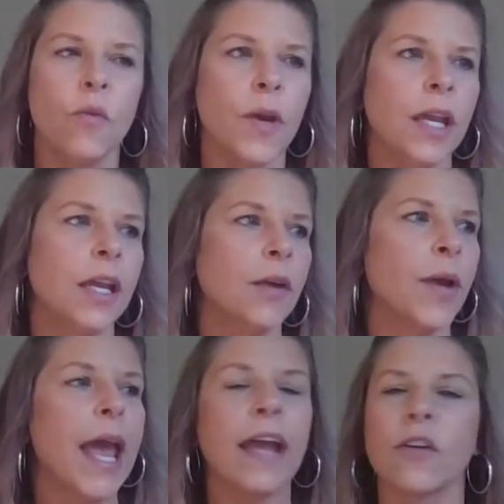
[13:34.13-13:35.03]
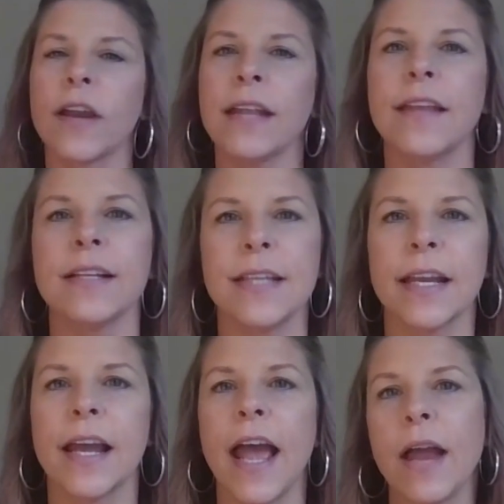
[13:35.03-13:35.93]
we aggregate that
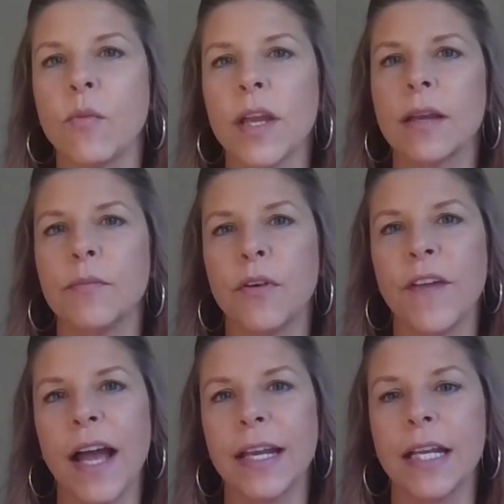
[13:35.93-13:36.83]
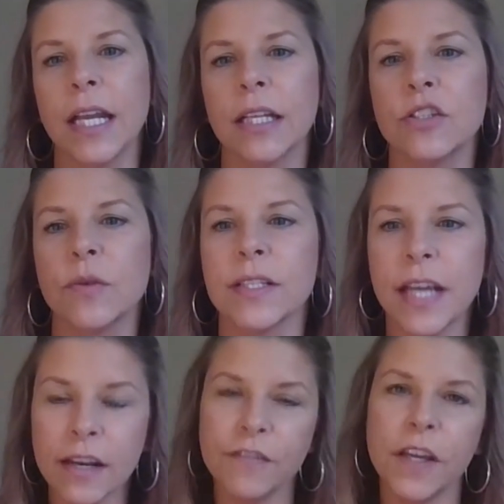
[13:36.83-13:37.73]
data and we can provide it into a
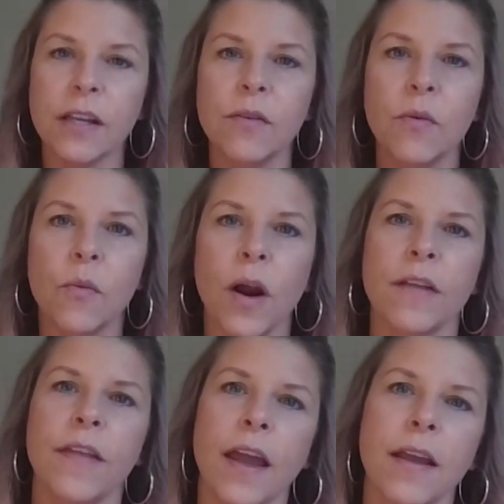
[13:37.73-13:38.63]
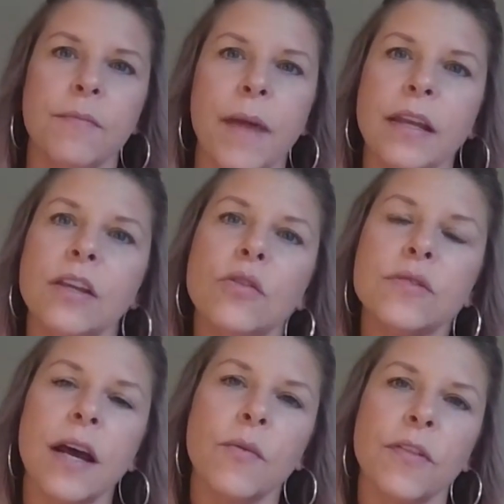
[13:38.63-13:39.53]
data feed where they might
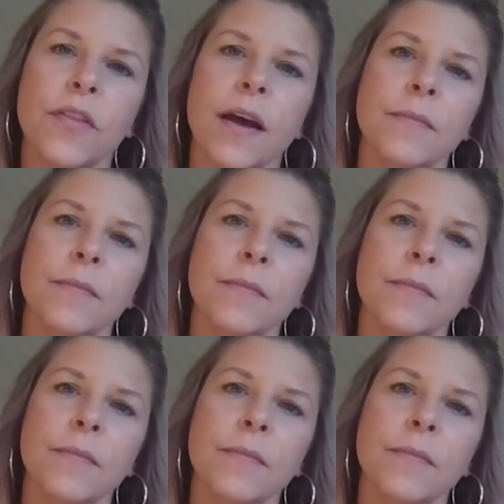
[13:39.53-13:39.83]
use that with